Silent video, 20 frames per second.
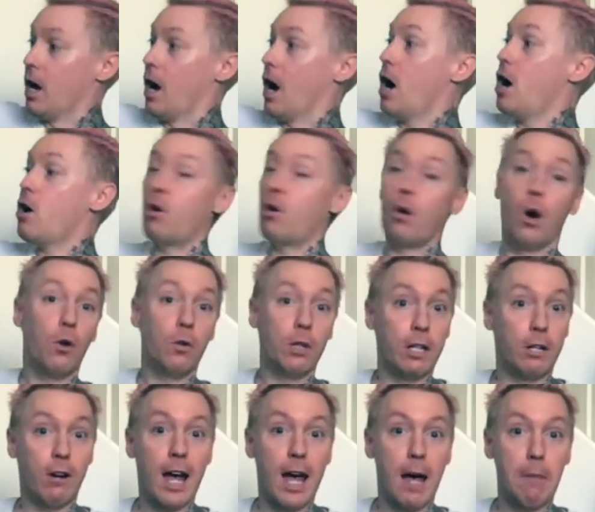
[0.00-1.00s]
Oh, holy
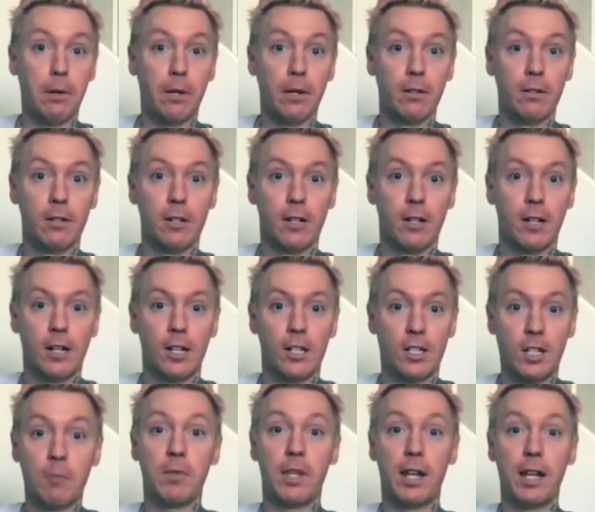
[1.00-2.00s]
crap!
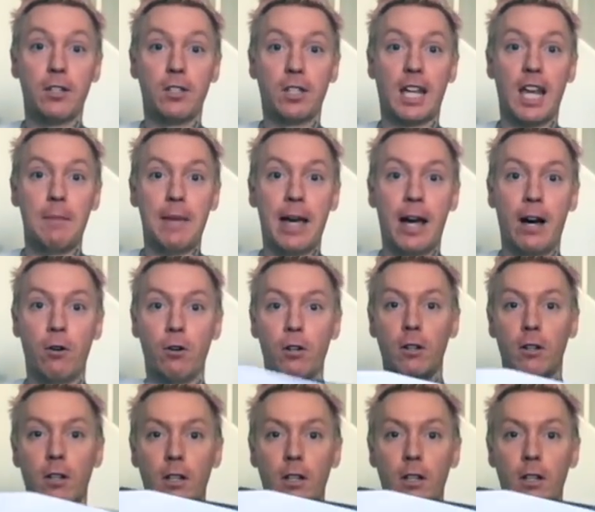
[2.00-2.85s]
Something else came out